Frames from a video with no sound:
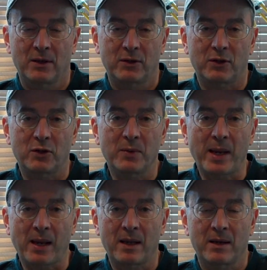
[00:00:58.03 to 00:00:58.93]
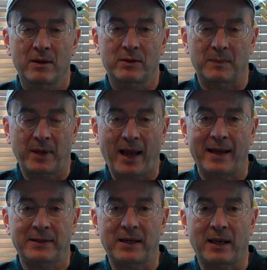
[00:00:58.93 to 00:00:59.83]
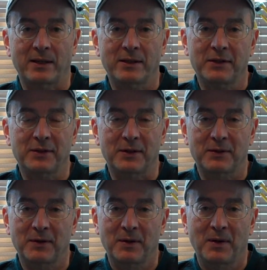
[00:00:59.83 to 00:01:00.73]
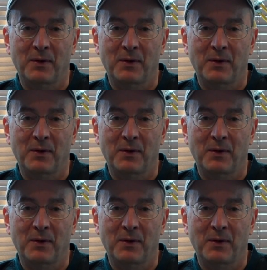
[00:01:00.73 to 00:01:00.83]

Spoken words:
to doing some casting at distance,